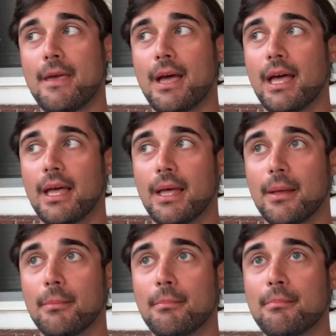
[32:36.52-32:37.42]

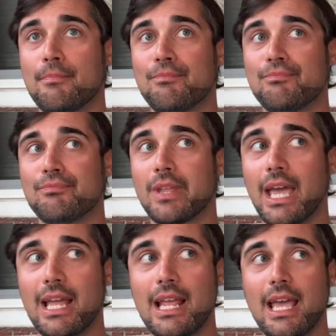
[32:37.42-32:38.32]
And
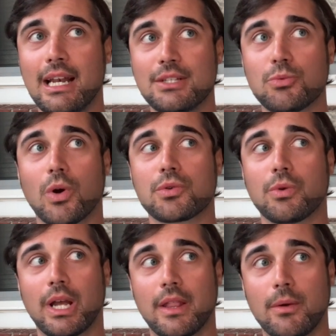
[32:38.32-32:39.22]
it's worked
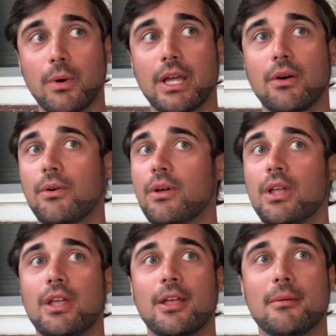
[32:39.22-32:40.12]
really well,
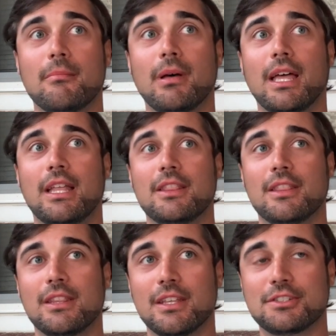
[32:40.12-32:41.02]
but
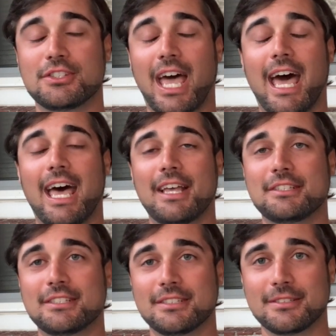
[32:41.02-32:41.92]
the
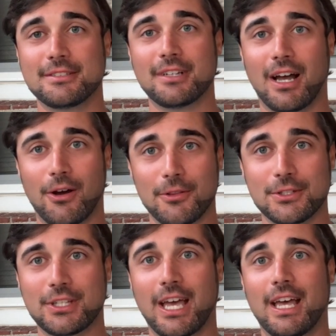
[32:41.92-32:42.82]
size, all the
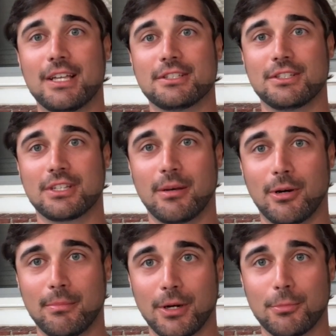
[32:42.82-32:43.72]
size has come
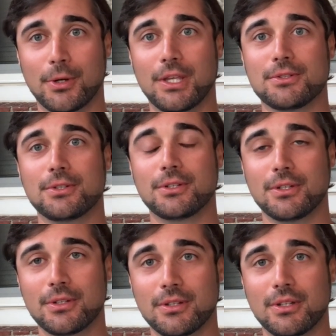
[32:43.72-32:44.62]
on purple gizzard,
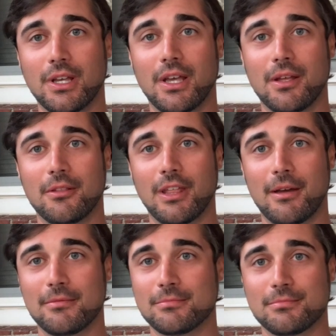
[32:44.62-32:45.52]

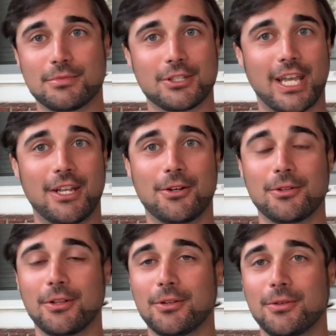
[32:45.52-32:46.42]
that
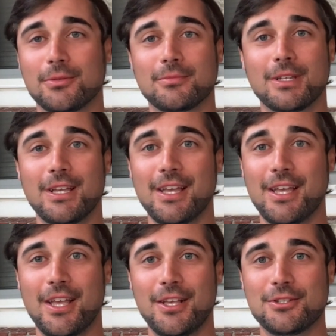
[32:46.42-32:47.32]
standard little
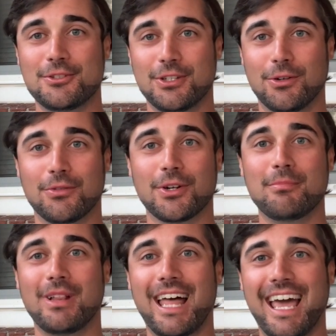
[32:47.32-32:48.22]
silver
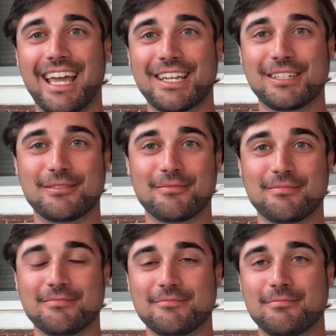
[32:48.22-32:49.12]
and black and
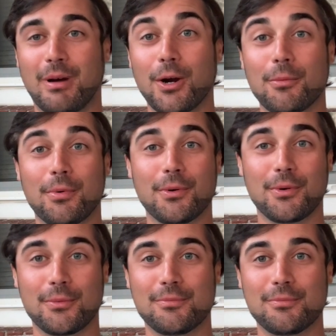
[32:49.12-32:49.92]
purple.